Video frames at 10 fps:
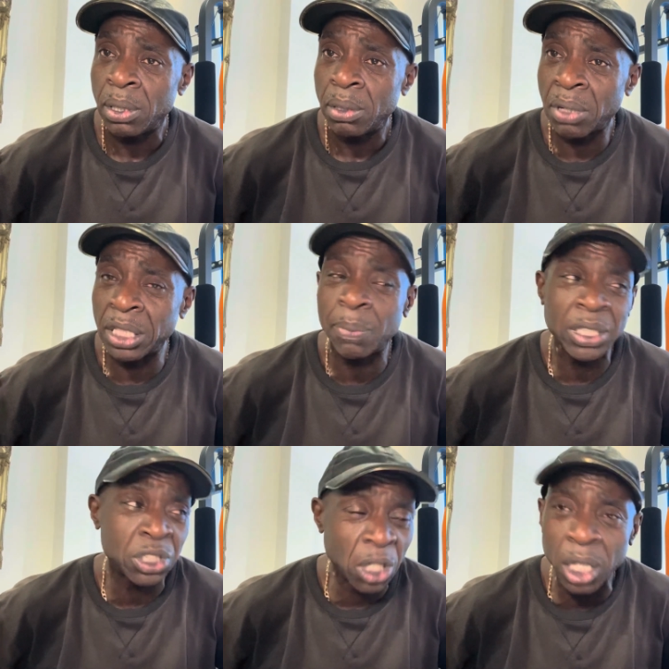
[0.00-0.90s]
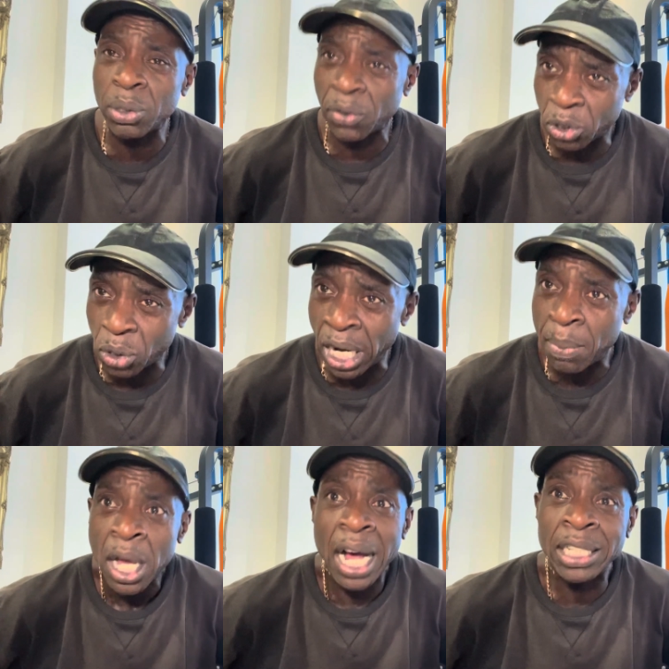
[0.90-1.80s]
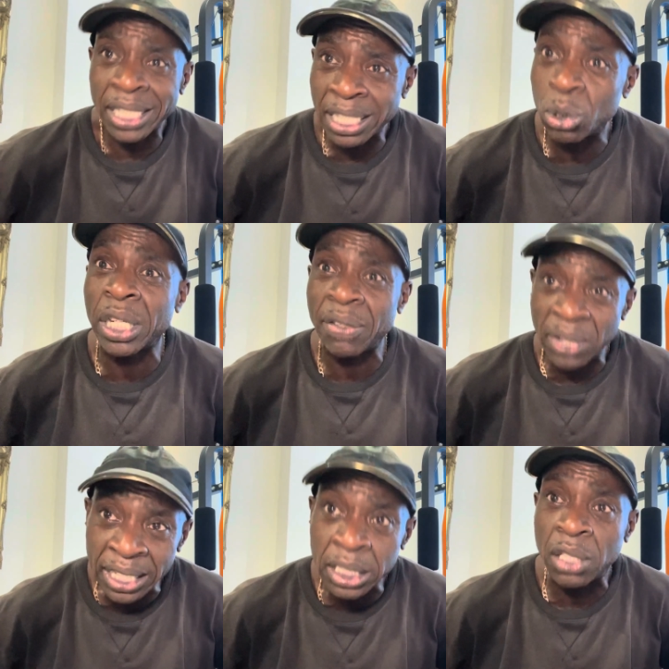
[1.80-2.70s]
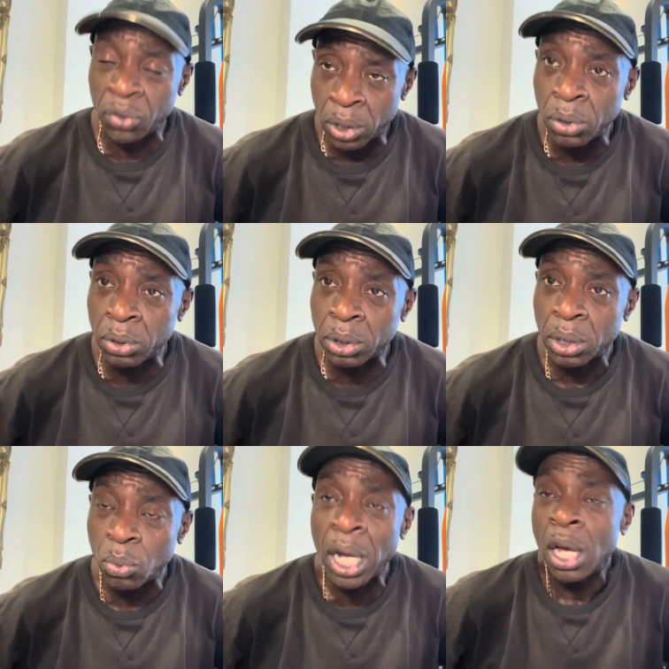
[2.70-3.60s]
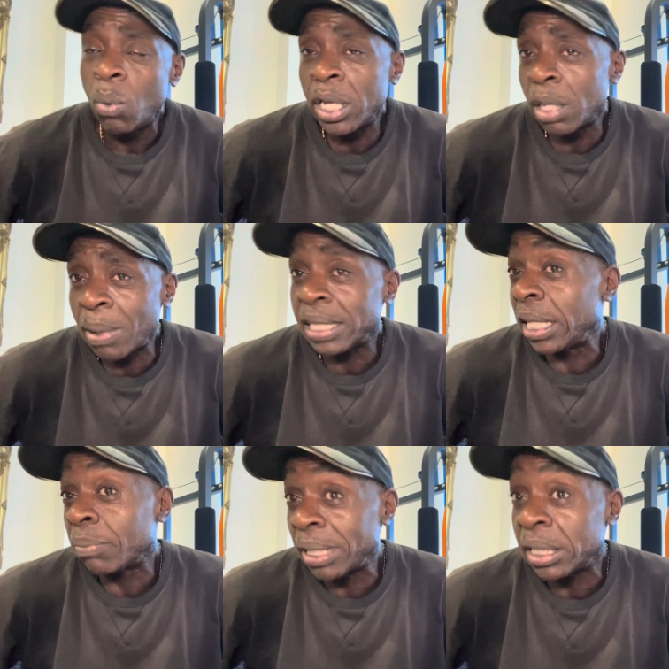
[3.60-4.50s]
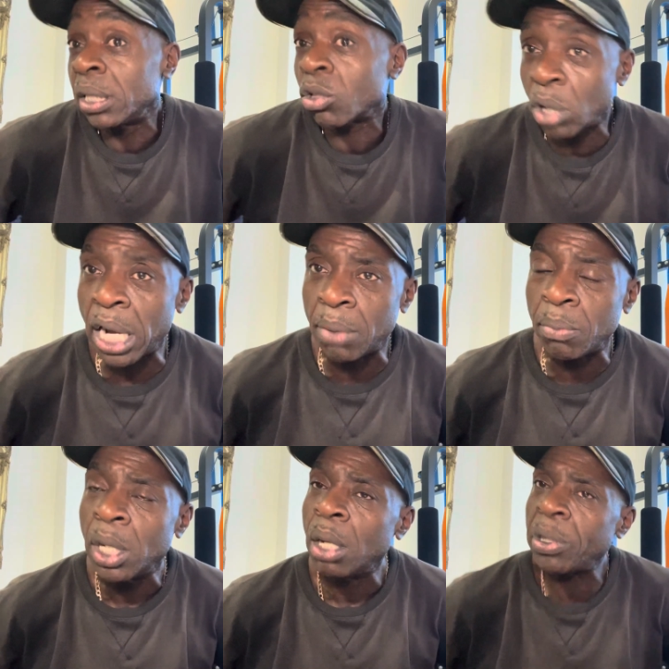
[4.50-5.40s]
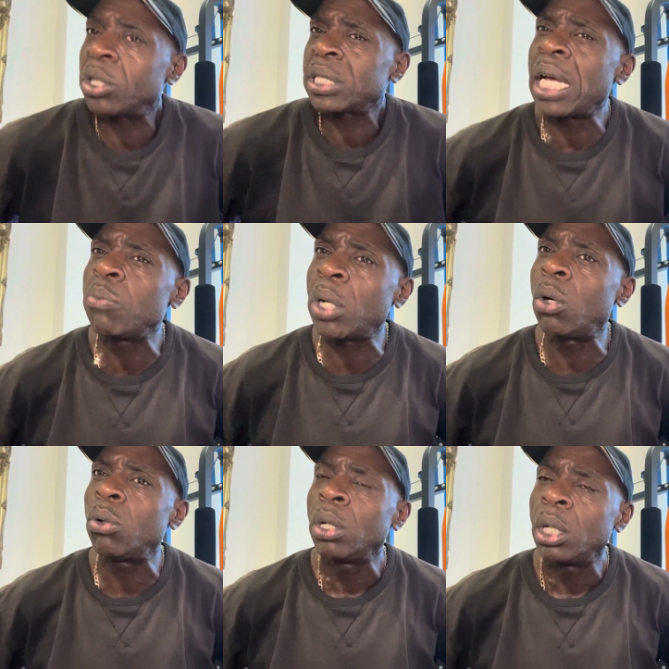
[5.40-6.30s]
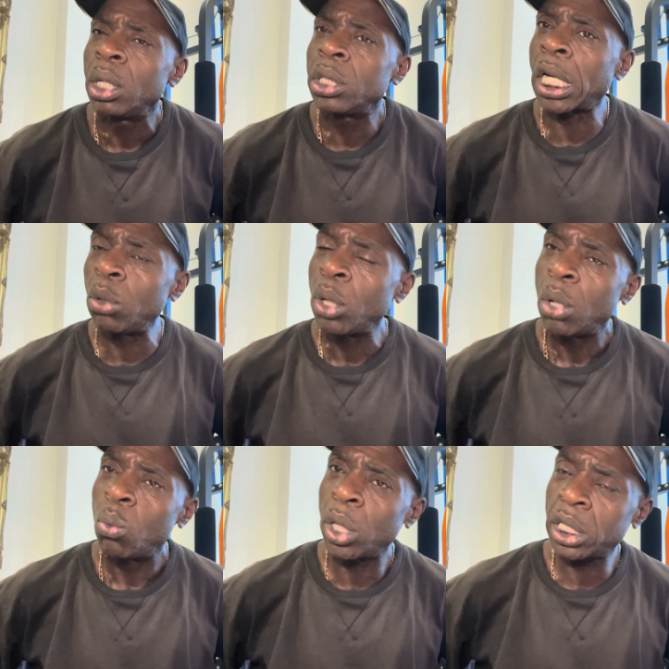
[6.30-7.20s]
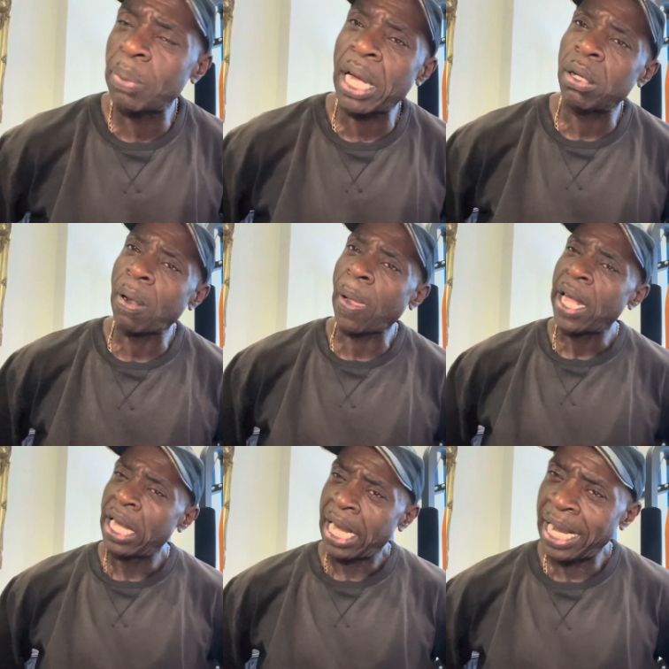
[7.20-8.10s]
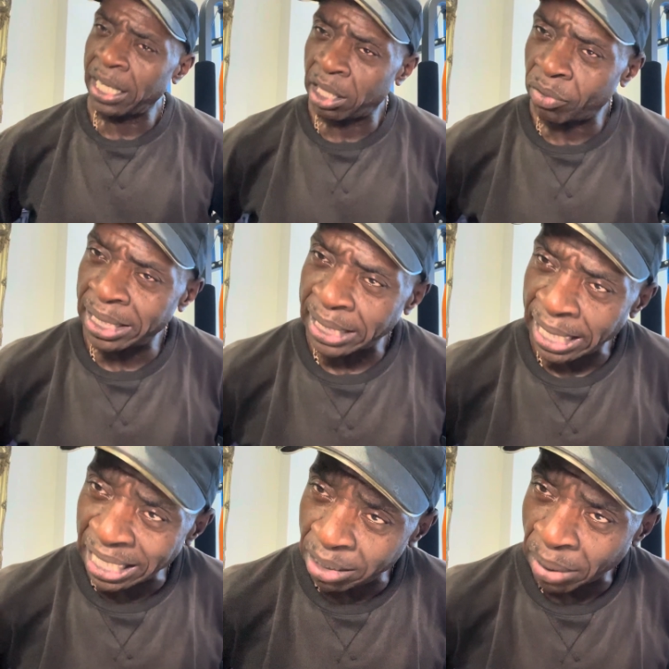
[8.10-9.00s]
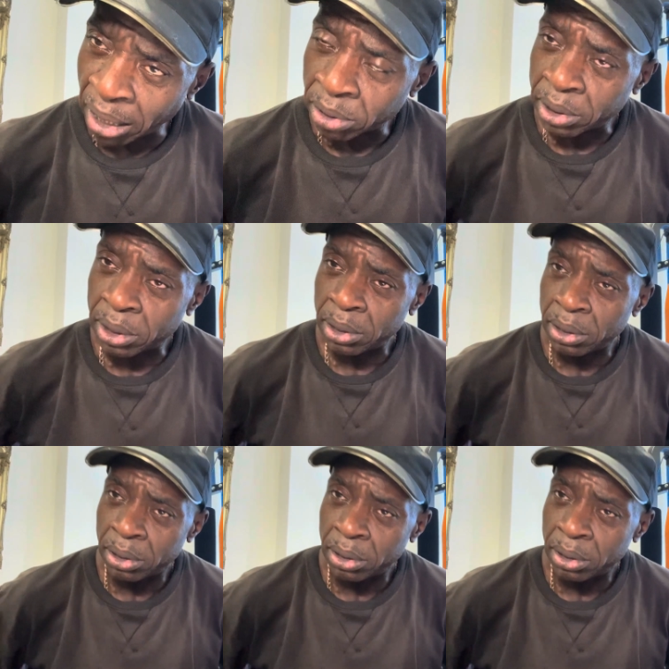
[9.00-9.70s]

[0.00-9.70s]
Right, you've been charged with a crime and you're then going to give interviews. Well, you're basically admitting the crime, but you're saying, well, you know, what about Hillary's emails?